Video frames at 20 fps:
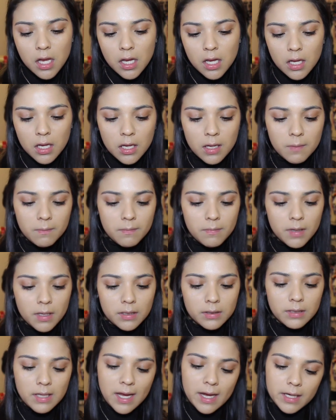
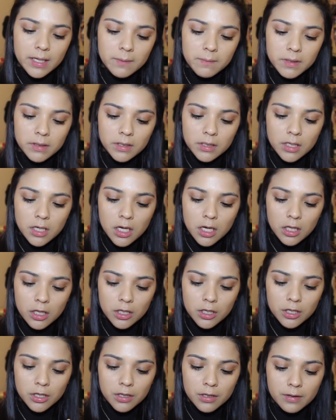I am in the
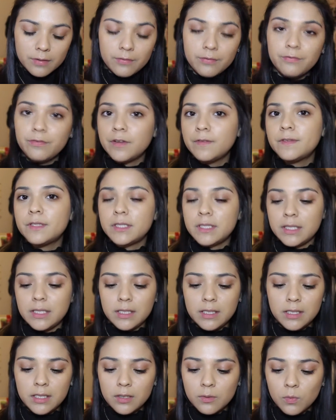color
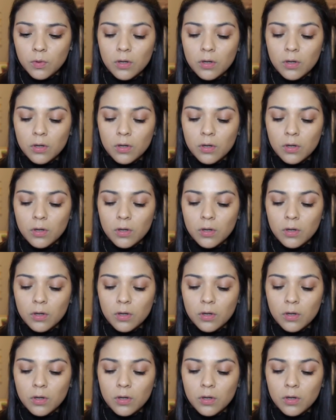15.